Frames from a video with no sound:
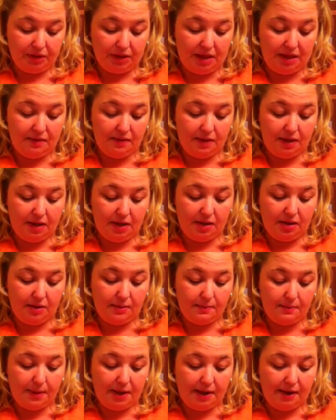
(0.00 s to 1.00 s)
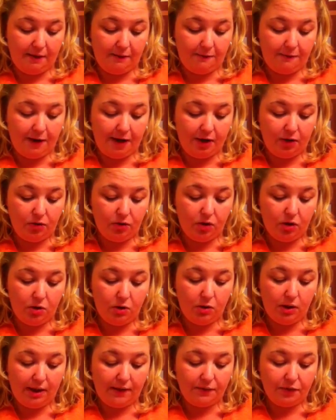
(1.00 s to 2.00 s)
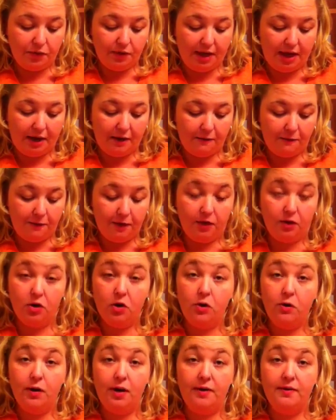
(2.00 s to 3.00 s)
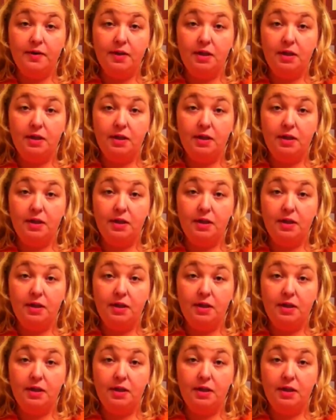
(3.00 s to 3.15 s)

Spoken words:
And then my final goal after that, fifth goal that I've